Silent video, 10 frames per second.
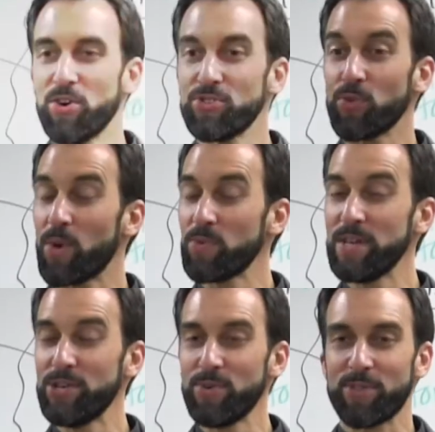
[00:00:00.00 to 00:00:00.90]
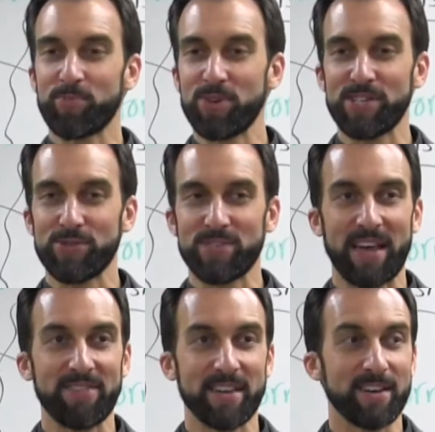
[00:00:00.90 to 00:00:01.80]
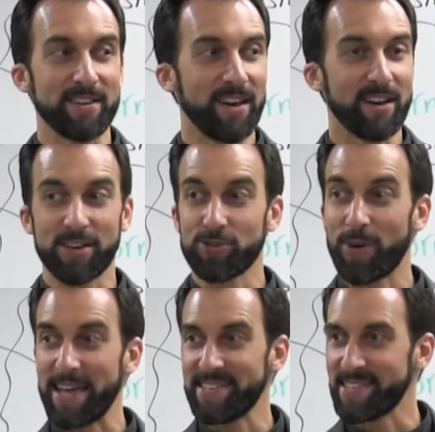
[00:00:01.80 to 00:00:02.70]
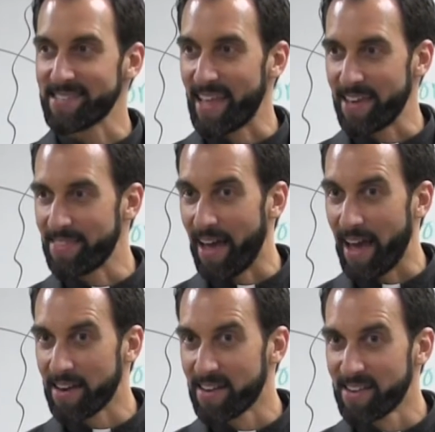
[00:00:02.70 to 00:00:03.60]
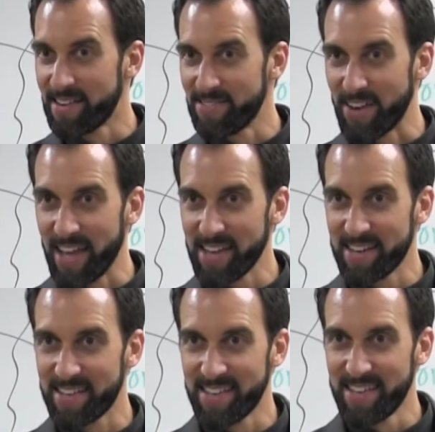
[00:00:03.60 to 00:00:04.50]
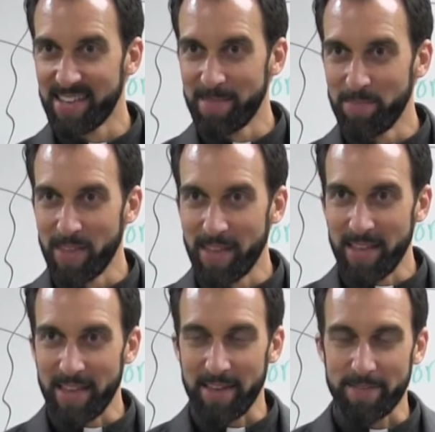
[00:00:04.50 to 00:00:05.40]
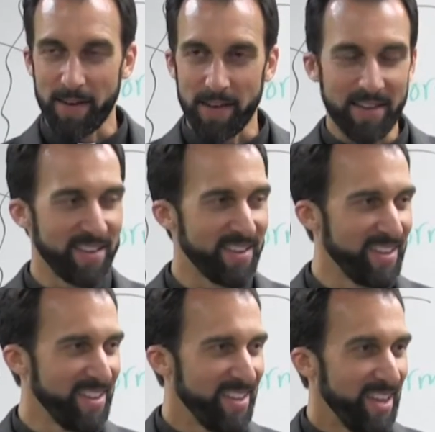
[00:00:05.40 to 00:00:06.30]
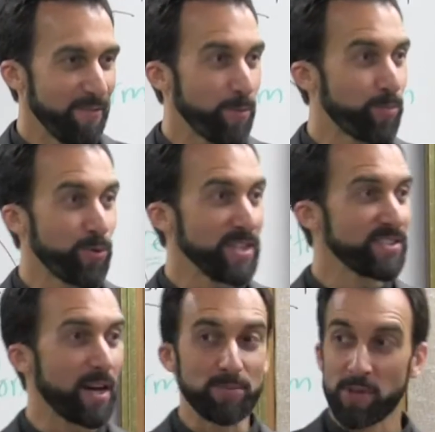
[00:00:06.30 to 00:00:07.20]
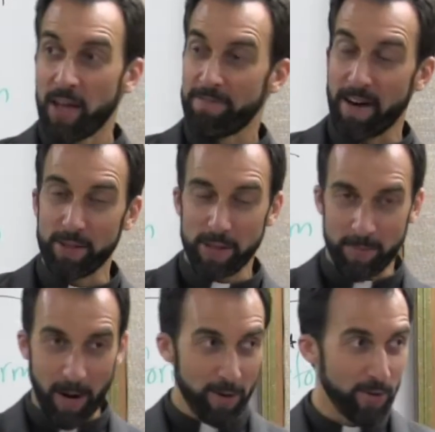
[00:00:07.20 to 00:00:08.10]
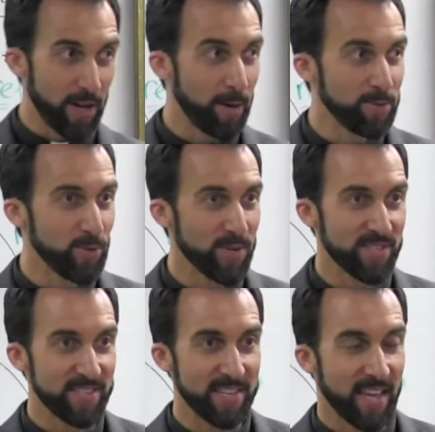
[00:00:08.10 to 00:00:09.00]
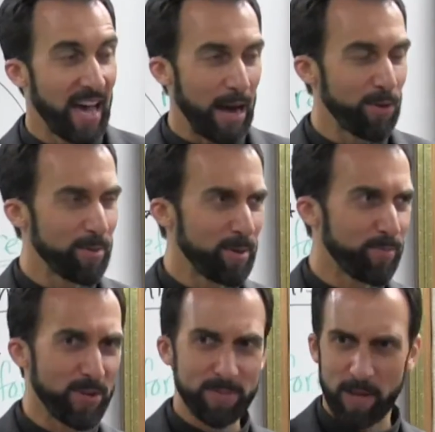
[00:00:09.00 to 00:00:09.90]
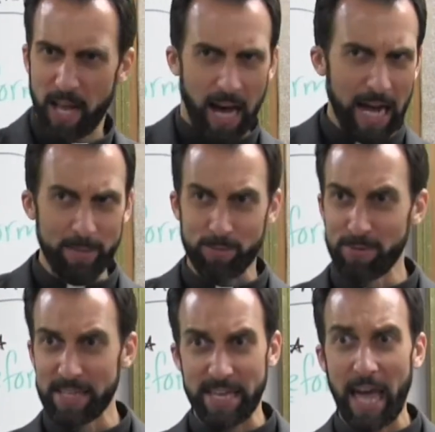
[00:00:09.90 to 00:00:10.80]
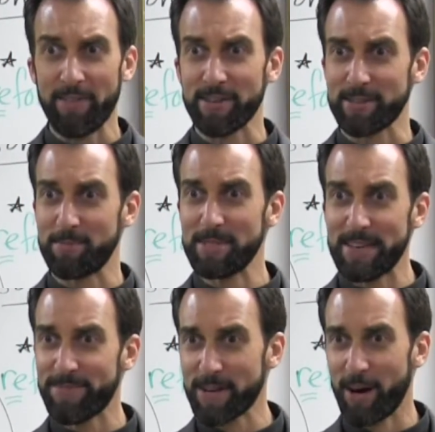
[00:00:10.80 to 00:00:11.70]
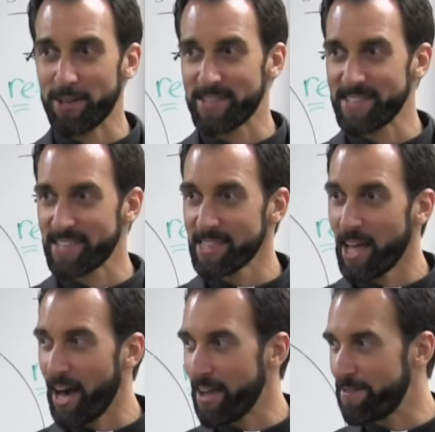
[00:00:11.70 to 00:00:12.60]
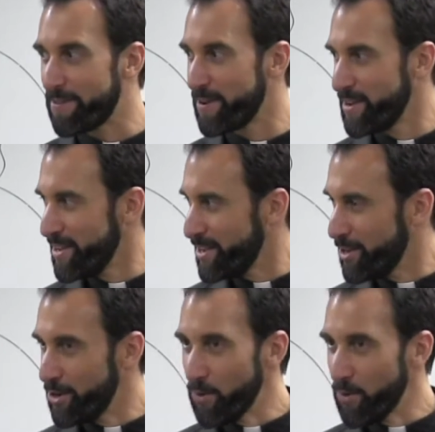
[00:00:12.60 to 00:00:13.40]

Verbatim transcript: So what do we do with a priest who's having a, a crisis like that, right? If a, uh, if a priest comes, Father Livardo comes to us and says, I want to be a priest, but I'm really having some difficulties in life.